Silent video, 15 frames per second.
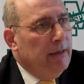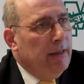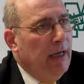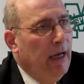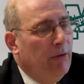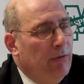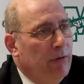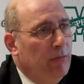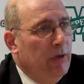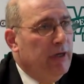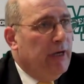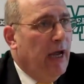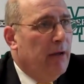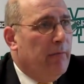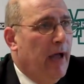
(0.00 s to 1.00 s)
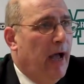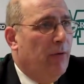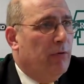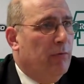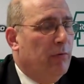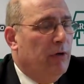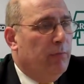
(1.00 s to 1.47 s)
Yeah, we, we came
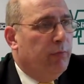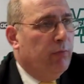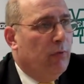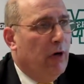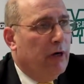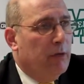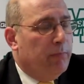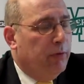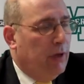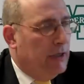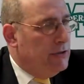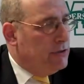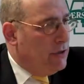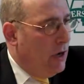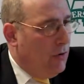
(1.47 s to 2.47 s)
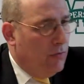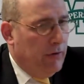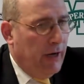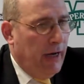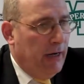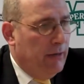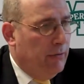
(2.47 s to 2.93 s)
out. We, we wanted to play zone.
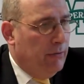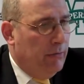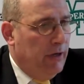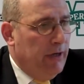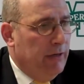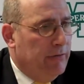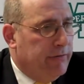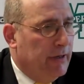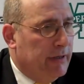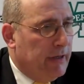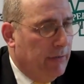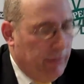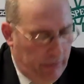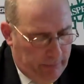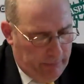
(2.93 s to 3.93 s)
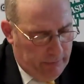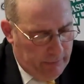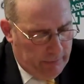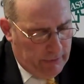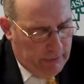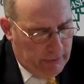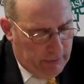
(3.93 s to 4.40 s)
They had we didn't think they were
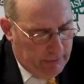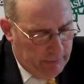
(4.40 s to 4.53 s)
uh,